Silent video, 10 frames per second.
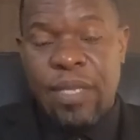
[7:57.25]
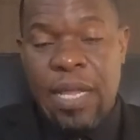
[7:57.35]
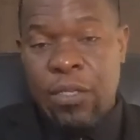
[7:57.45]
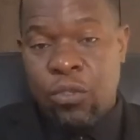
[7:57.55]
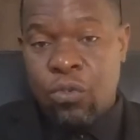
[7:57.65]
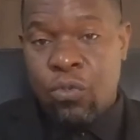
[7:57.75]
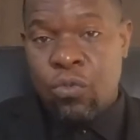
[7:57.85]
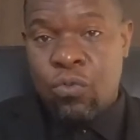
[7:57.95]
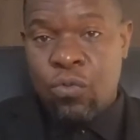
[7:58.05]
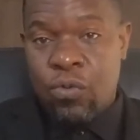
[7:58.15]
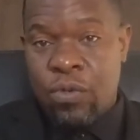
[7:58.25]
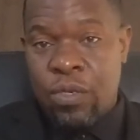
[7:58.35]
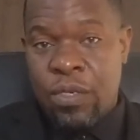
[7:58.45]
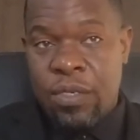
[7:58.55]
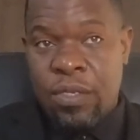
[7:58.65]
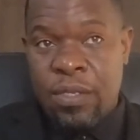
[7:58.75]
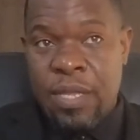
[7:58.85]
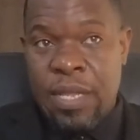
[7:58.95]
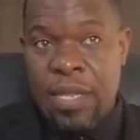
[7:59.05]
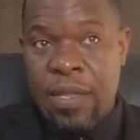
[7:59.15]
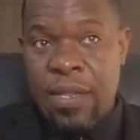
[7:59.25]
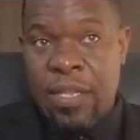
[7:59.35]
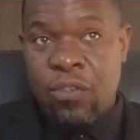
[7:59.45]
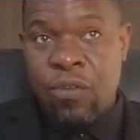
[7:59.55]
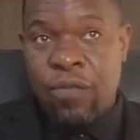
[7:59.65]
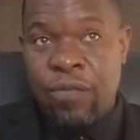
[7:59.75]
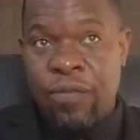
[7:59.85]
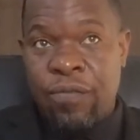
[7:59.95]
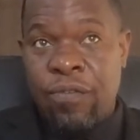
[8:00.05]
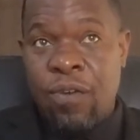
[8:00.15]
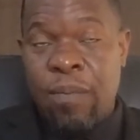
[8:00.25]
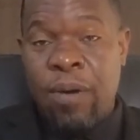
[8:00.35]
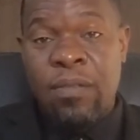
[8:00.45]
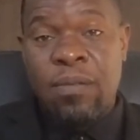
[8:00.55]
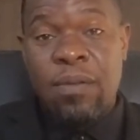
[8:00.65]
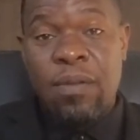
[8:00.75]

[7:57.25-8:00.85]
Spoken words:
I told you already in lecture 54 about